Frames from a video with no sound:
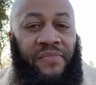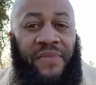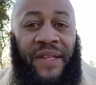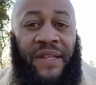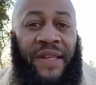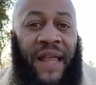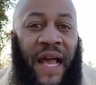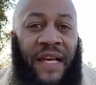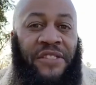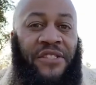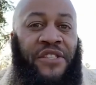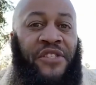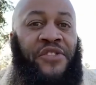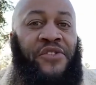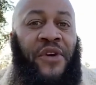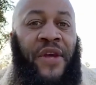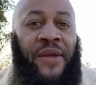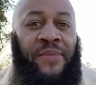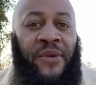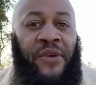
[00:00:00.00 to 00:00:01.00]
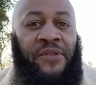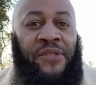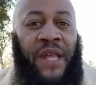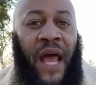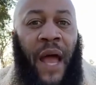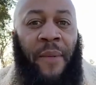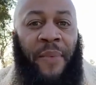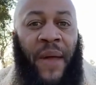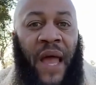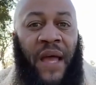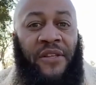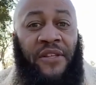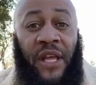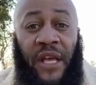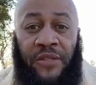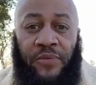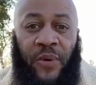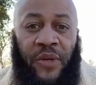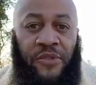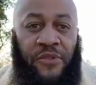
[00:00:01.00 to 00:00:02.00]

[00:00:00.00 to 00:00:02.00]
That's the dream you stop at? That's where